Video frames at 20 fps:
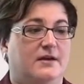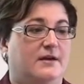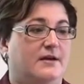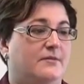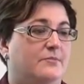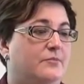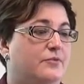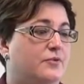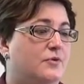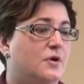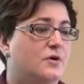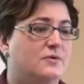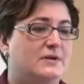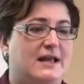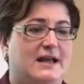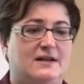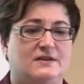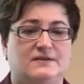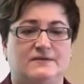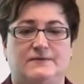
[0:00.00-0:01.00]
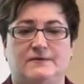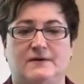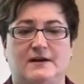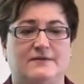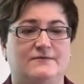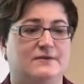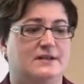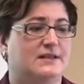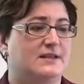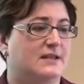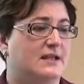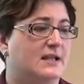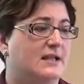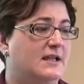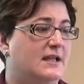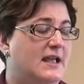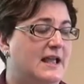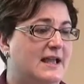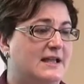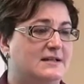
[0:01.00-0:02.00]
uh, pronouns for
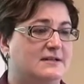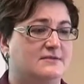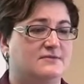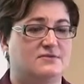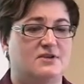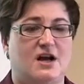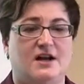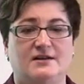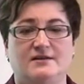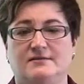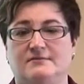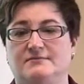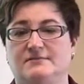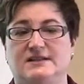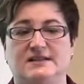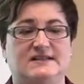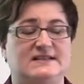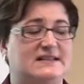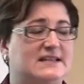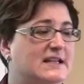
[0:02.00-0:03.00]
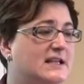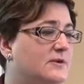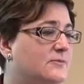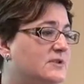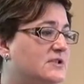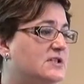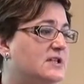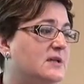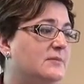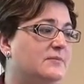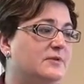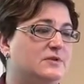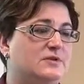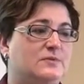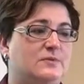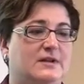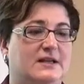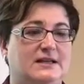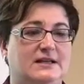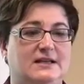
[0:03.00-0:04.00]
everything and not distinguishing
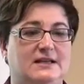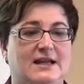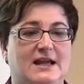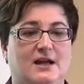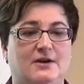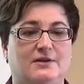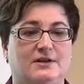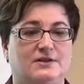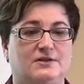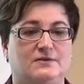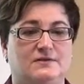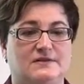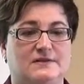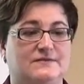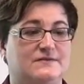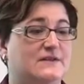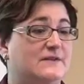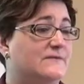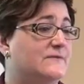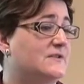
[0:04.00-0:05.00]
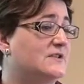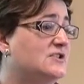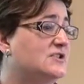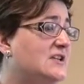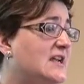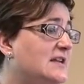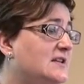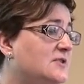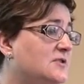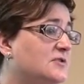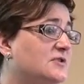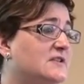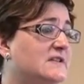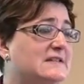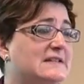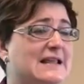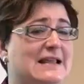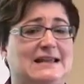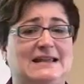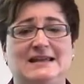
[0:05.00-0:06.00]
between characters of different gender,
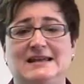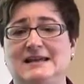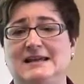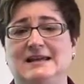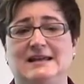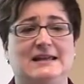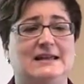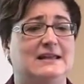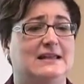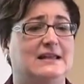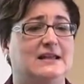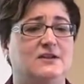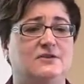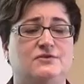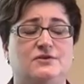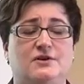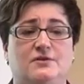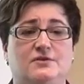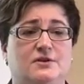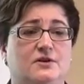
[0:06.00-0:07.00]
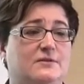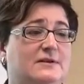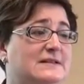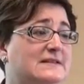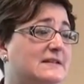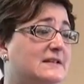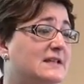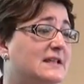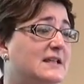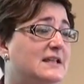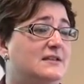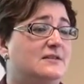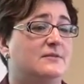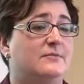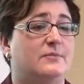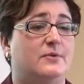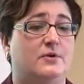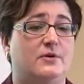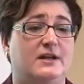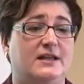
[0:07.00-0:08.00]
just saying he, he, he, you don't know, is it he the
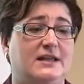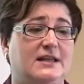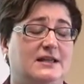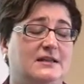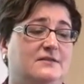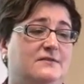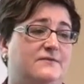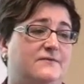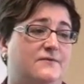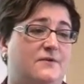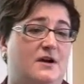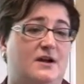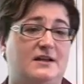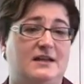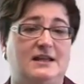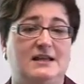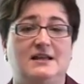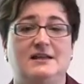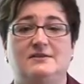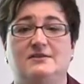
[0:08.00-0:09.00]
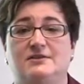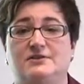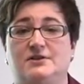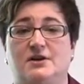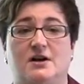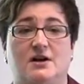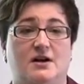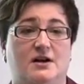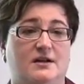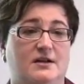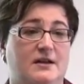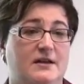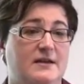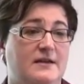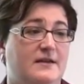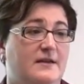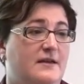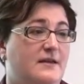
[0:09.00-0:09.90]
boy, he the frog, he the dog,